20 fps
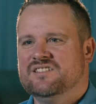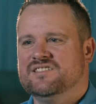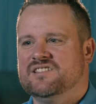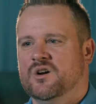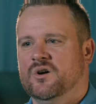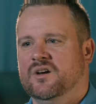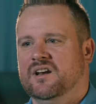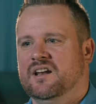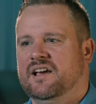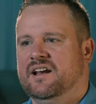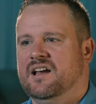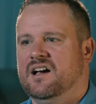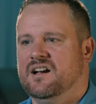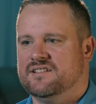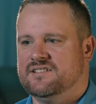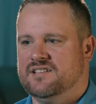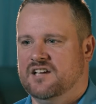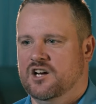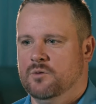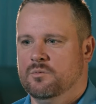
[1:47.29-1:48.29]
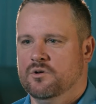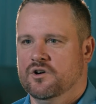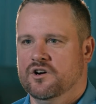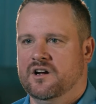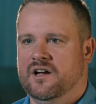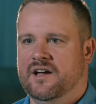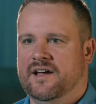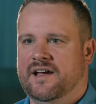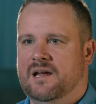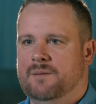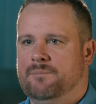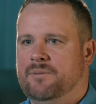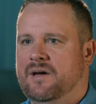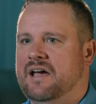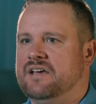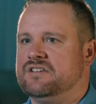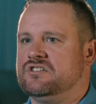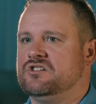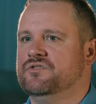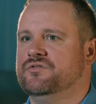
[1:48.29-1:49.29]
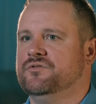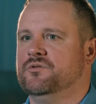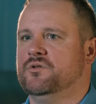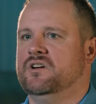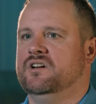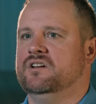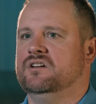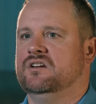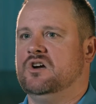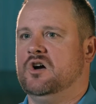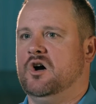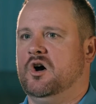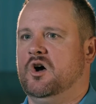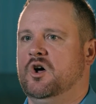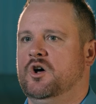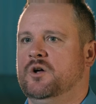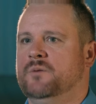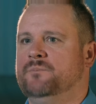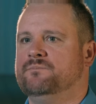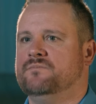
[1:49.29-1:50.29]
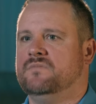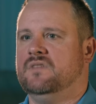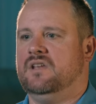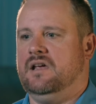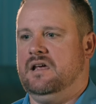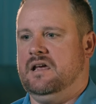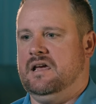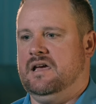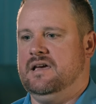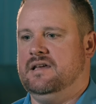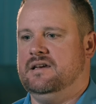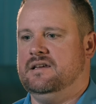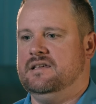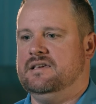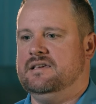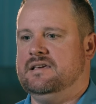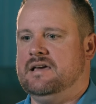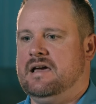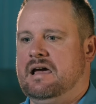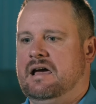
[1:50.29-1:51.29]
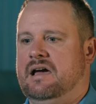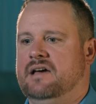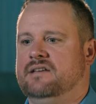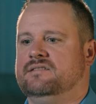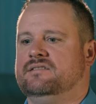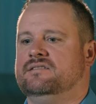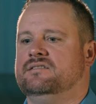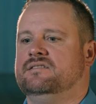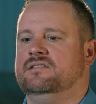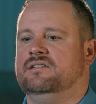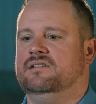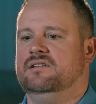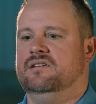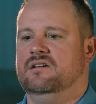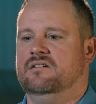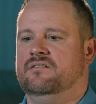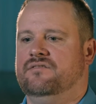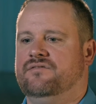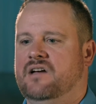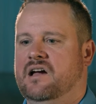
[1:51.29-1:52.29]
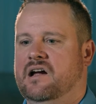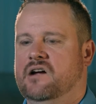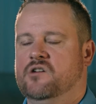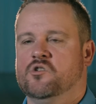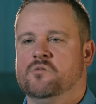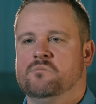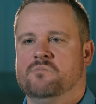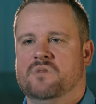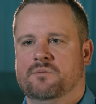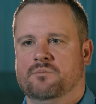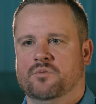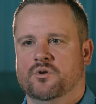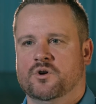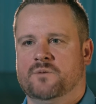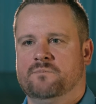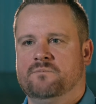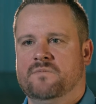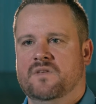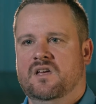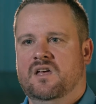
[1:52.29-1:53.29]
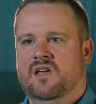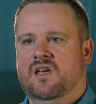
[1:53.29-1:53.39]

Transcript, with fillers: So in late October, a pastor friend called and he asked if I remembered